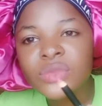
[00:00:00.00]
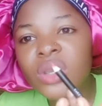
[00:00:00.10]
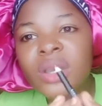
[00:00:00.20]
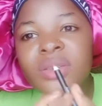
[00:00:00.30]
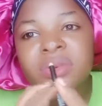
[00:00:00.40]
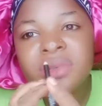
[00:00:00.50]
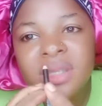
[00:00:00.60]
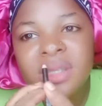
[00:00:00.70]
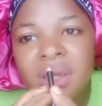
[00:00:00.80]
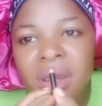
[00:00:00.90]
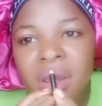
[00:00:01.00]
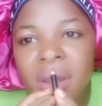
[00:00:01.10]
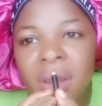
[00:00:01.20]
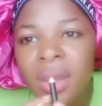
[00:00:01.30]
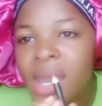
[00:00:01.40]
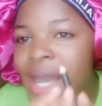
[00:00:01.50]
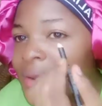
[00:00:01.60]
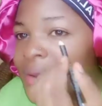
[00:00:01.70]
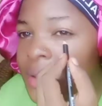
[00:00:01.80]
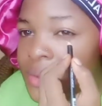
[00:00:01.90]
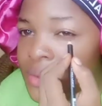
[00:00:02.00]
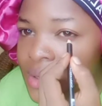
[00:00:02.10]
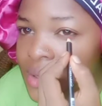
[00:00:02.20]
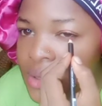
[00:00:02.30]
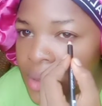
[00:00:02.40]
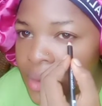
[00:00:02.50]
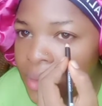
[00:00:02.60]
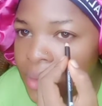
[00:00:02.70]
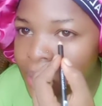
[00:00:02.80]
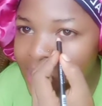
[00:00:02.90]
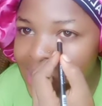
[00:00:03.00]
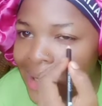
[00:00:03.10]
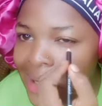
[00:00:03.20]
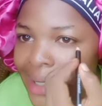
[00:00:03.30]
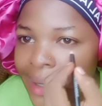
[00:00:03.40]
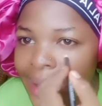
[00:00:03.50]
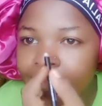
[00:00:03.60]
you can use it here and you can use it on your waterline.